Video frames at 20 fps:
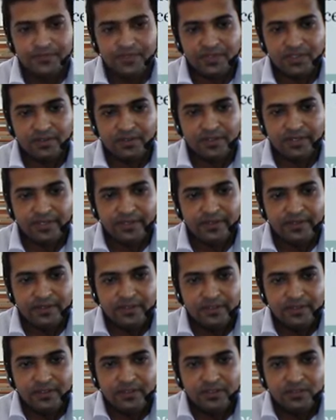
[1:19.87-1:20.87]
right?
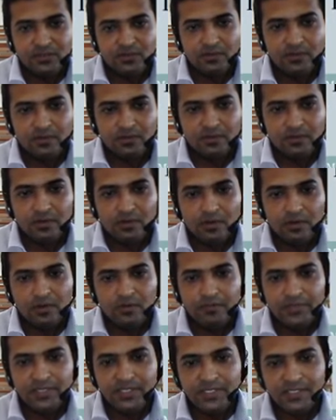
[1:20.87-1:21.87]
So
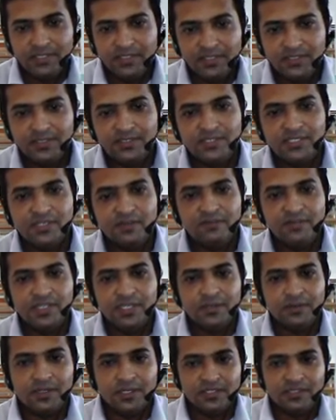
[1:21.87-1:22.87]
businesses serve
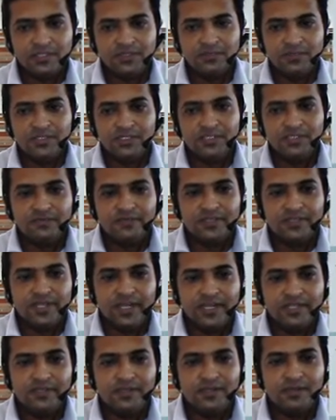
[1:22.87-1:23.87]
their customers with
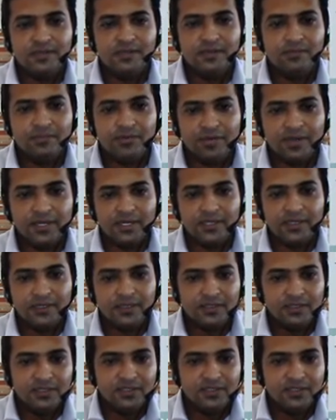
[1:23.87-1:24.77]
either product,